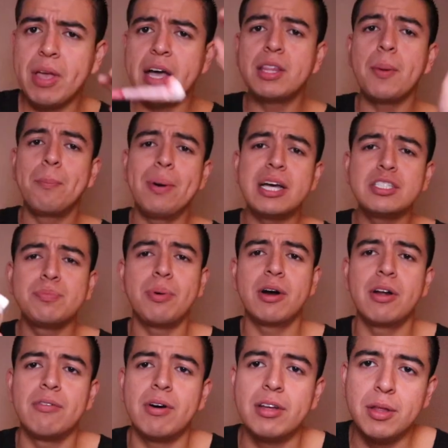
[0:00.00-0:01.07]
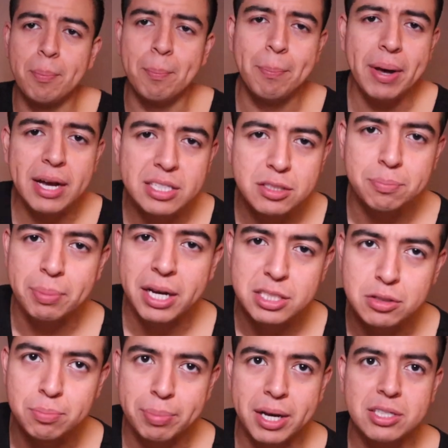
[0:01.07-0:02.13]
And the best part of all, the best,
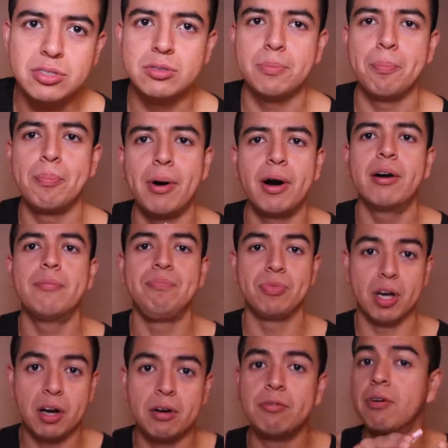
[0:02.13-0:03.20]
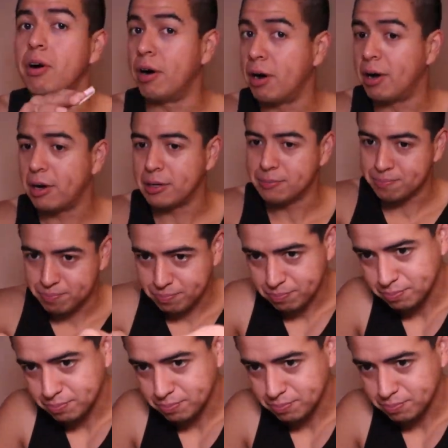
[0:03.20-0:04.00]
best, best part of all